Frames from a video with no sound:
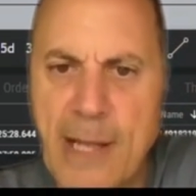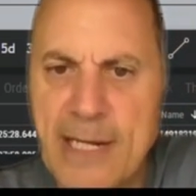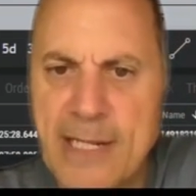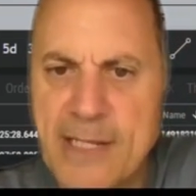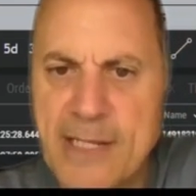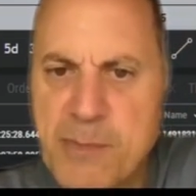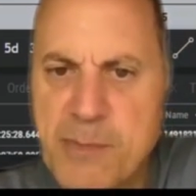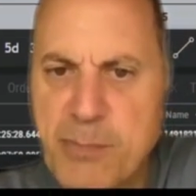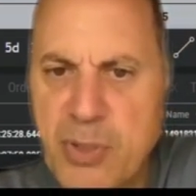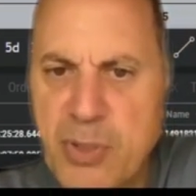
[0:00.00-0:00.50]

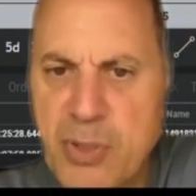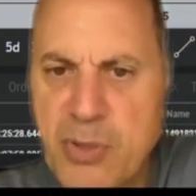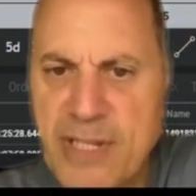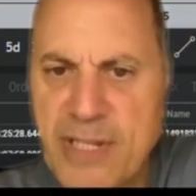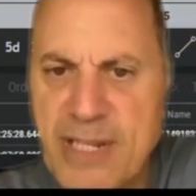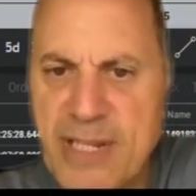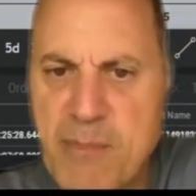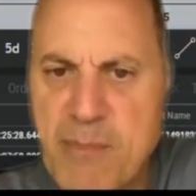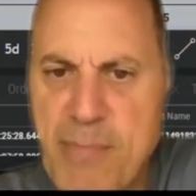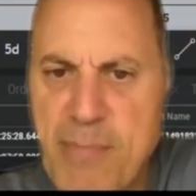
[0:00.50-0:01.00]
And it's
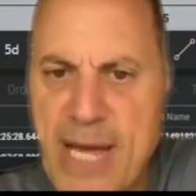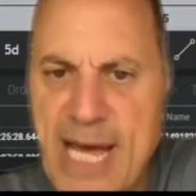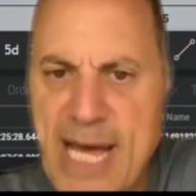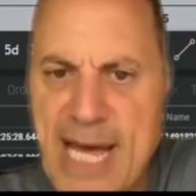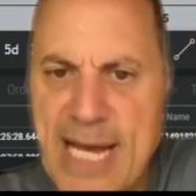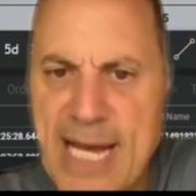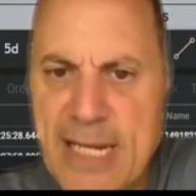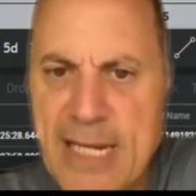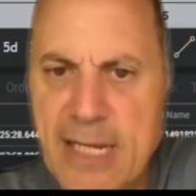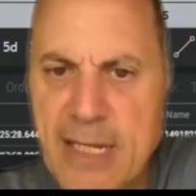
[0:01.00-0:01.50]
pulling
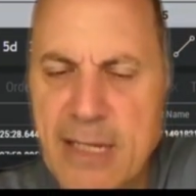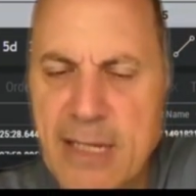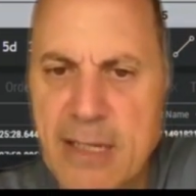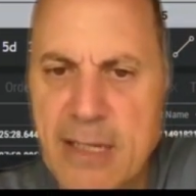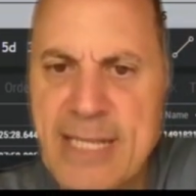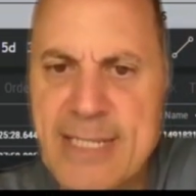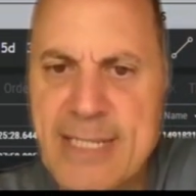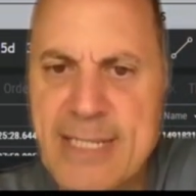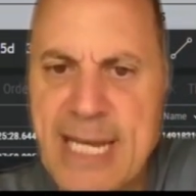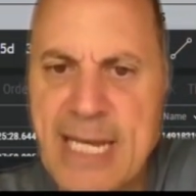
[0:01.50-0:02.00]
back,
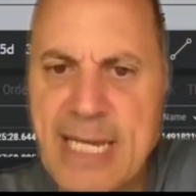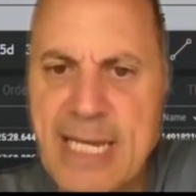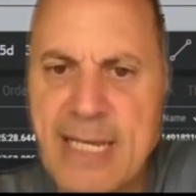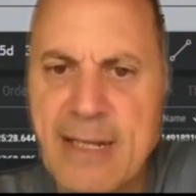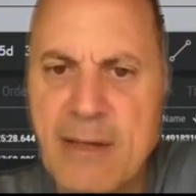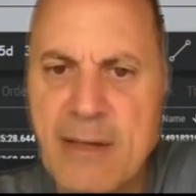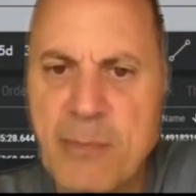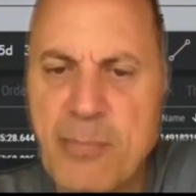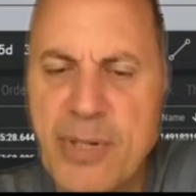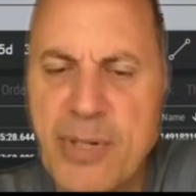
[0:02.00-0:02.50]

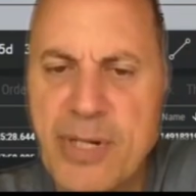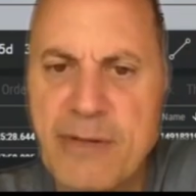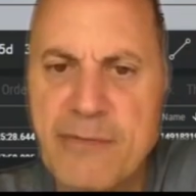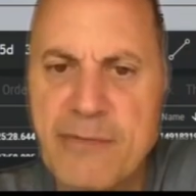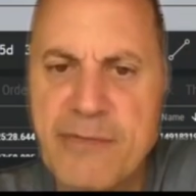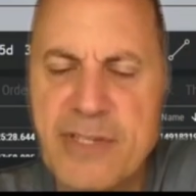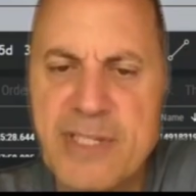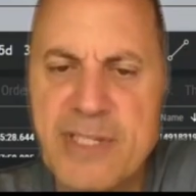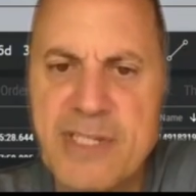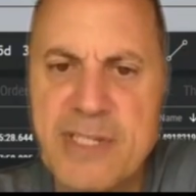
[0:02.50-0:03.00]
maintaining
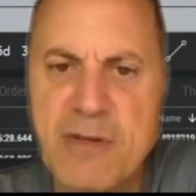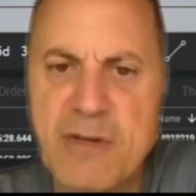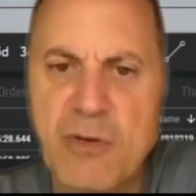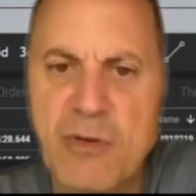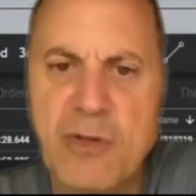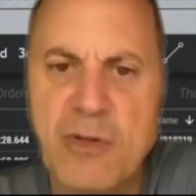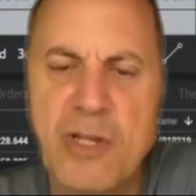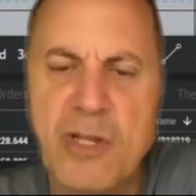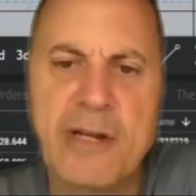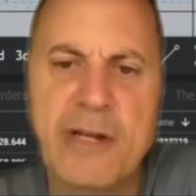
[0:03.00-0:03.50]
above the
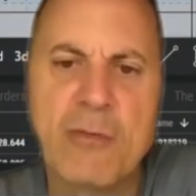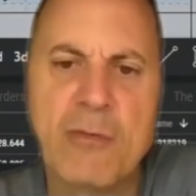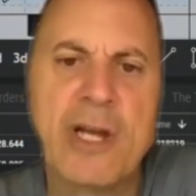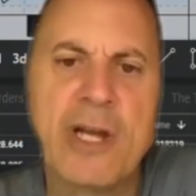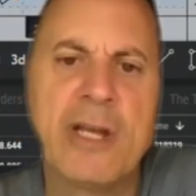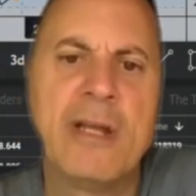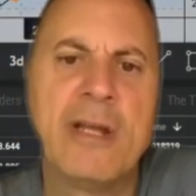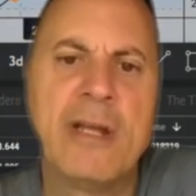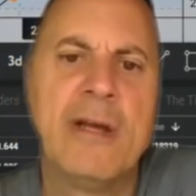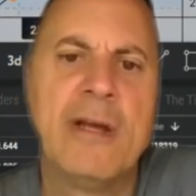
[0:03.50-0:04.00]
zero line,
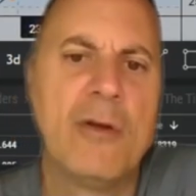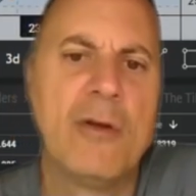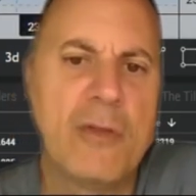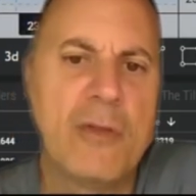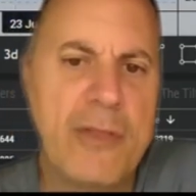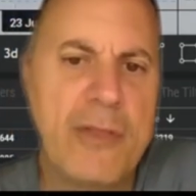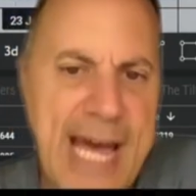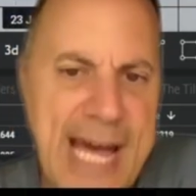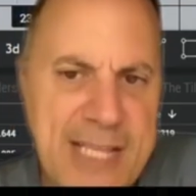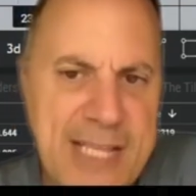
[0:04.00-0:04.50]
right?
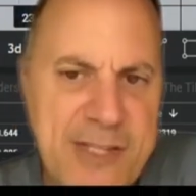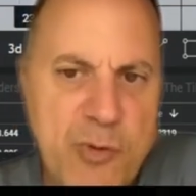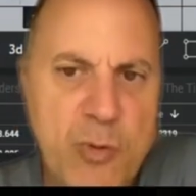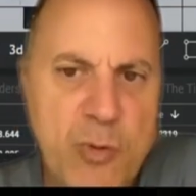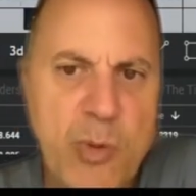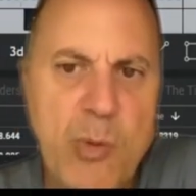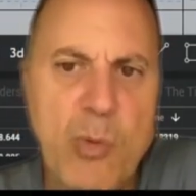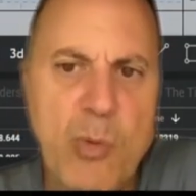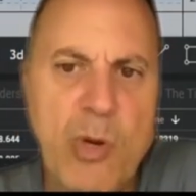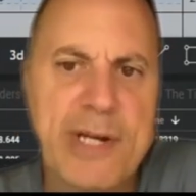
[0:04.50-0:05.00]
That's
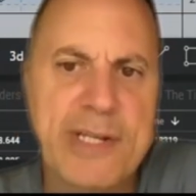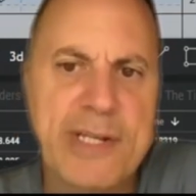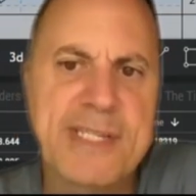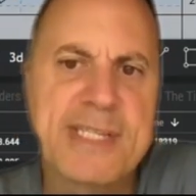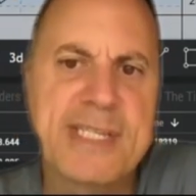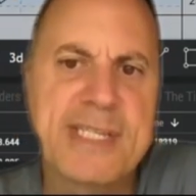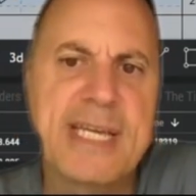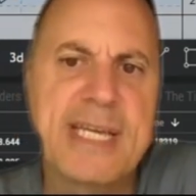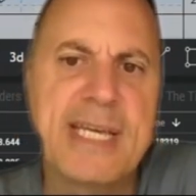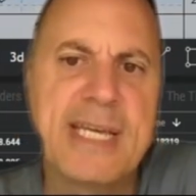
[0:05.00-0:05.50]
what we want to
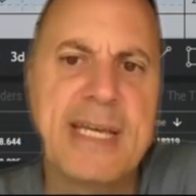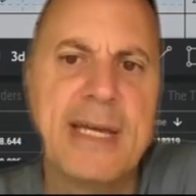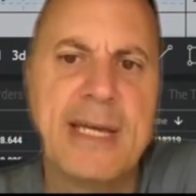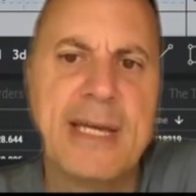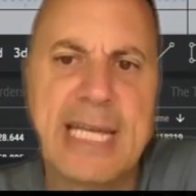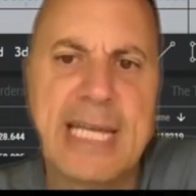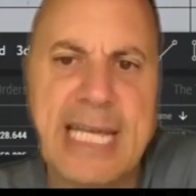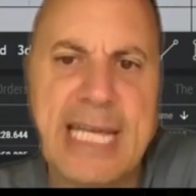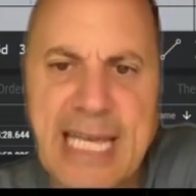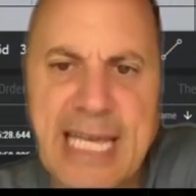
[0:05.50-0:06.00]
see
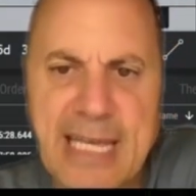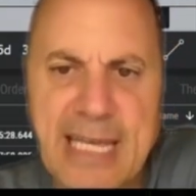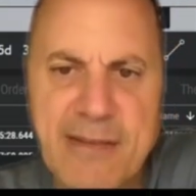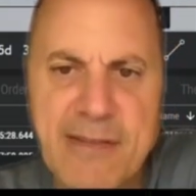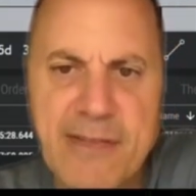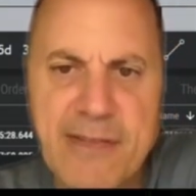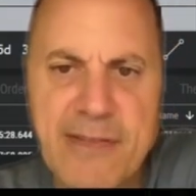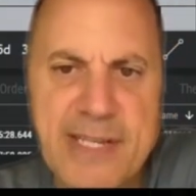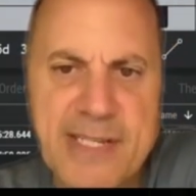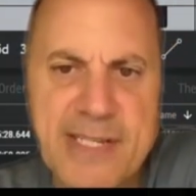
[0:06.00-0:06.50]

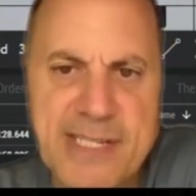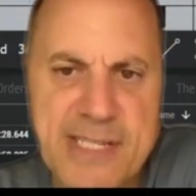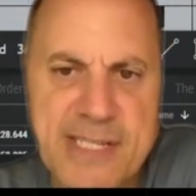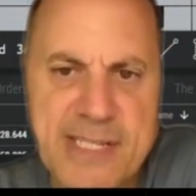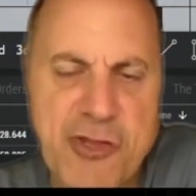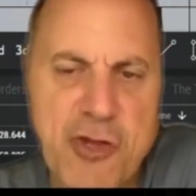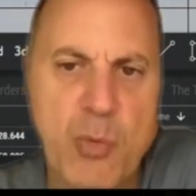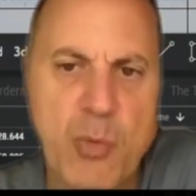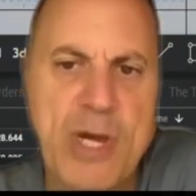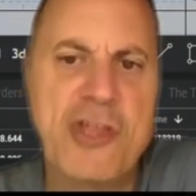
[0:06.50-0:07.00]
in this
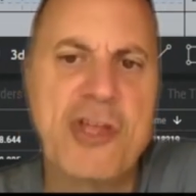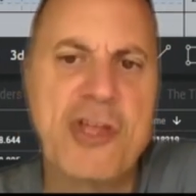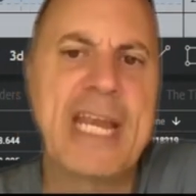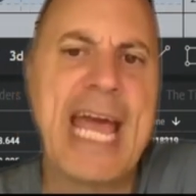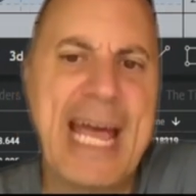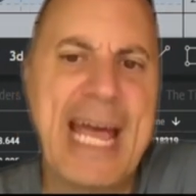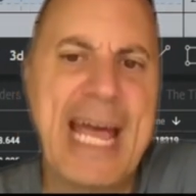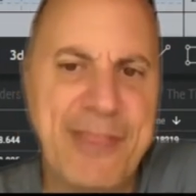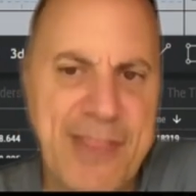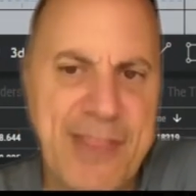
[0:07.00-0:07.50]

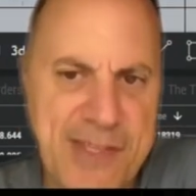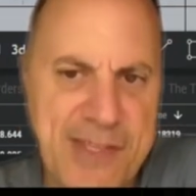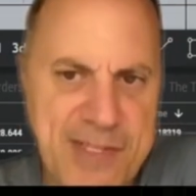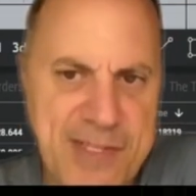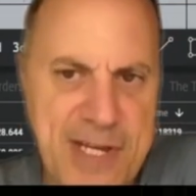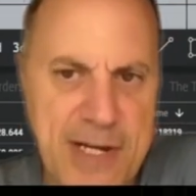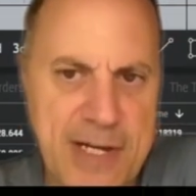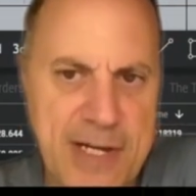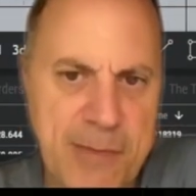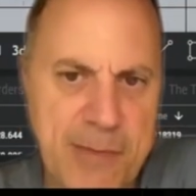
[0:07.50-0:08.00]
situation at
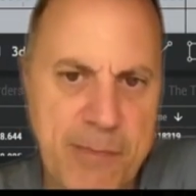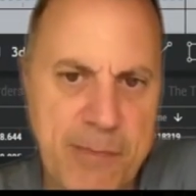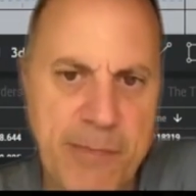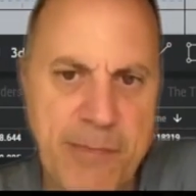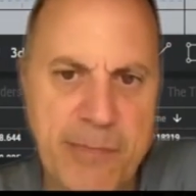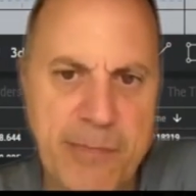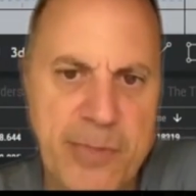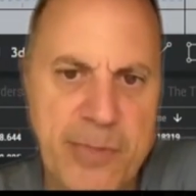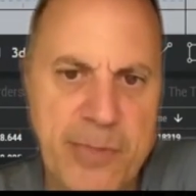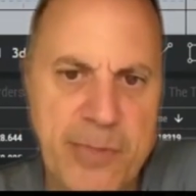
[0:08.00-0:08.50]
this time.
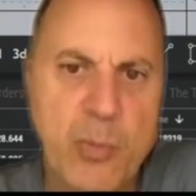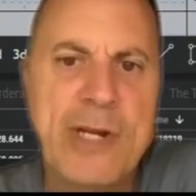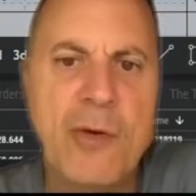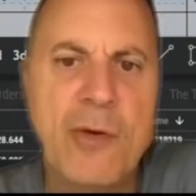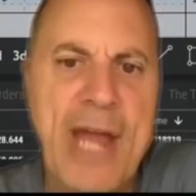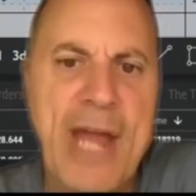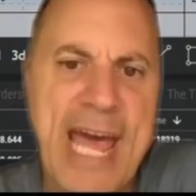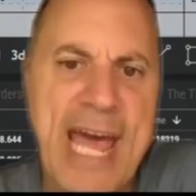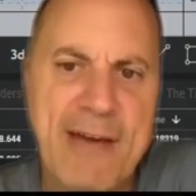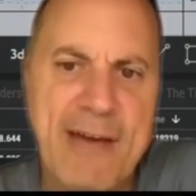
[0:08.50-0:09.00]
But we
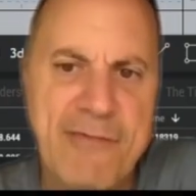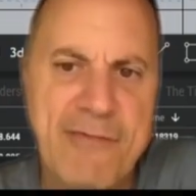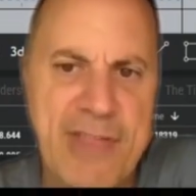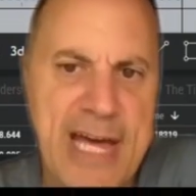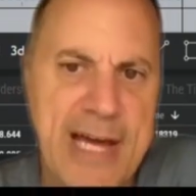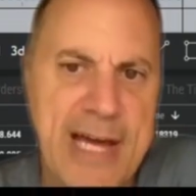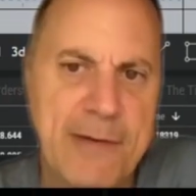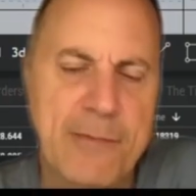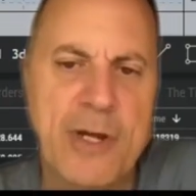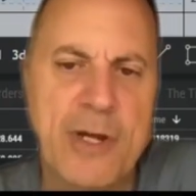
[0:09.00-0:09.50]
don't have
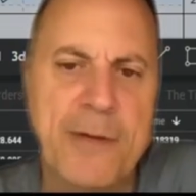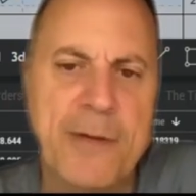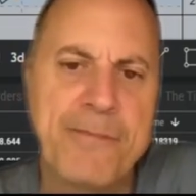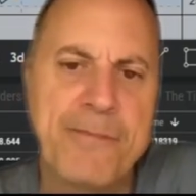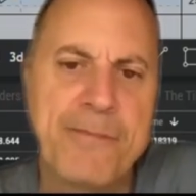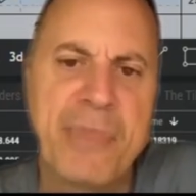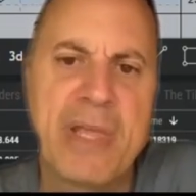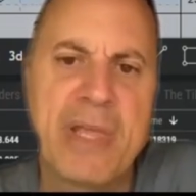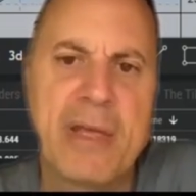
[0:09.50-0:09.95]
that, right?